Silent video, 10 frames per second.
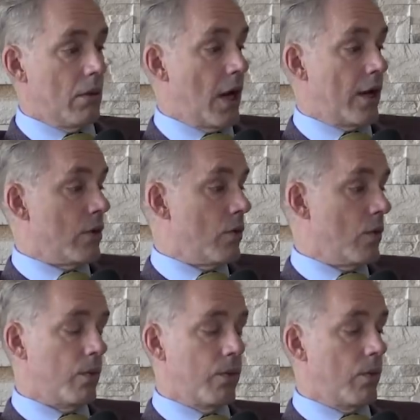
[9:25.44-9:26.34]
I don't
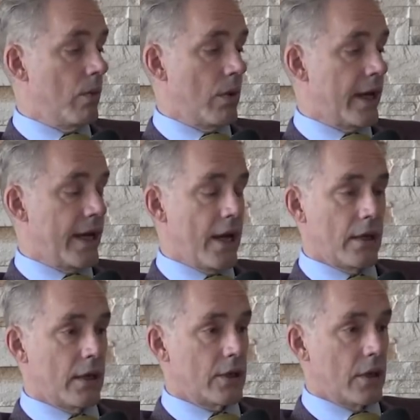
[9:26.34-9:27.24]
know, I
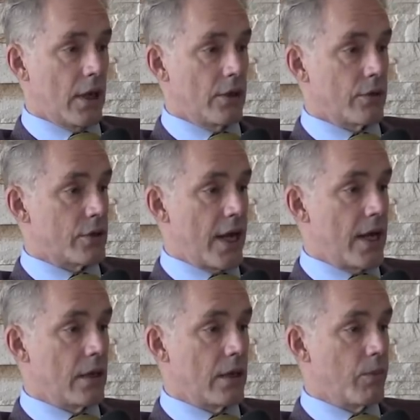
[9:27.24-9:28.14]
can't
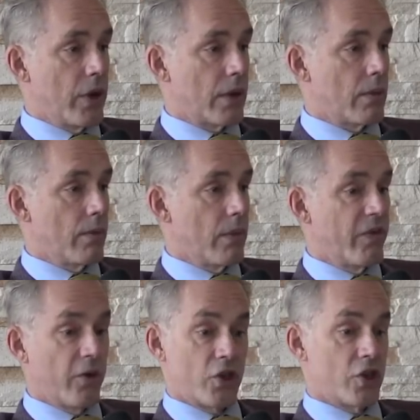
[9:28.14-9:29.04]
understand it, but
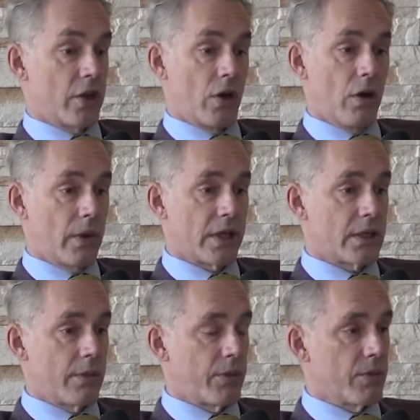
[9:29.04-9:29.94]
virtually all my
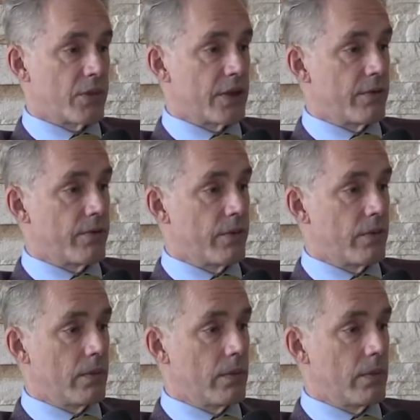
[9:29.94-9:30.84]
symptoms have
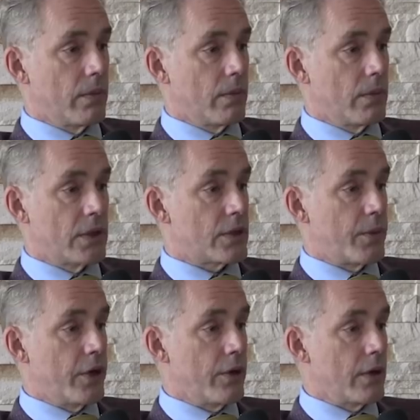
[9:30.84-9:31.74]

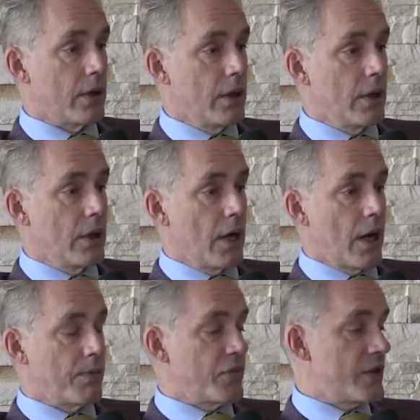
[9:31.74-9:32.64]
disappeared.
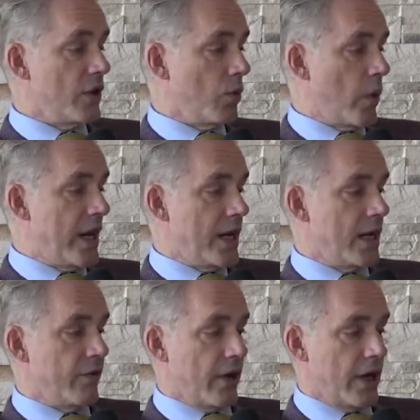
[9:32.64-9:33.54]
I'm still
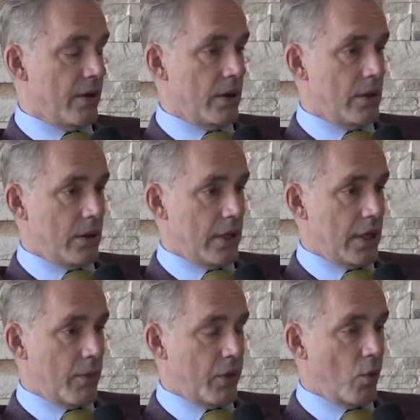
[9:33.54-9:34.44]
weak if I get
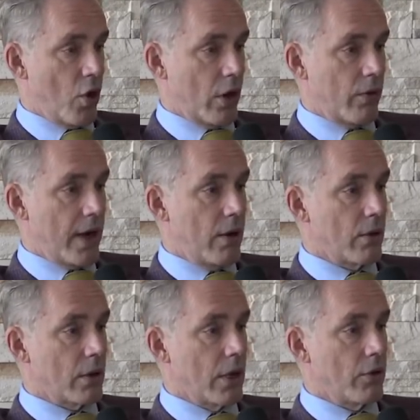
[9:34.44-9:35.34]
up and walk
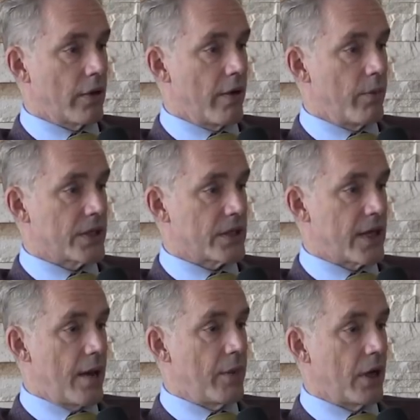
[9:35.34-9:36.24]
around. I don't have my
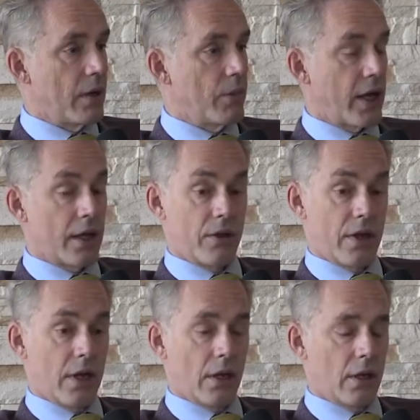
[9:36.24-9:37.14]
stamina, but I can
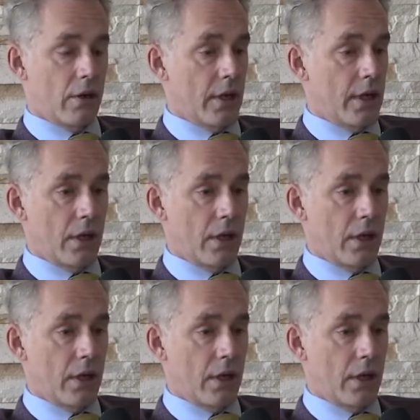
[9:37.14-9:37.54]
think clearly.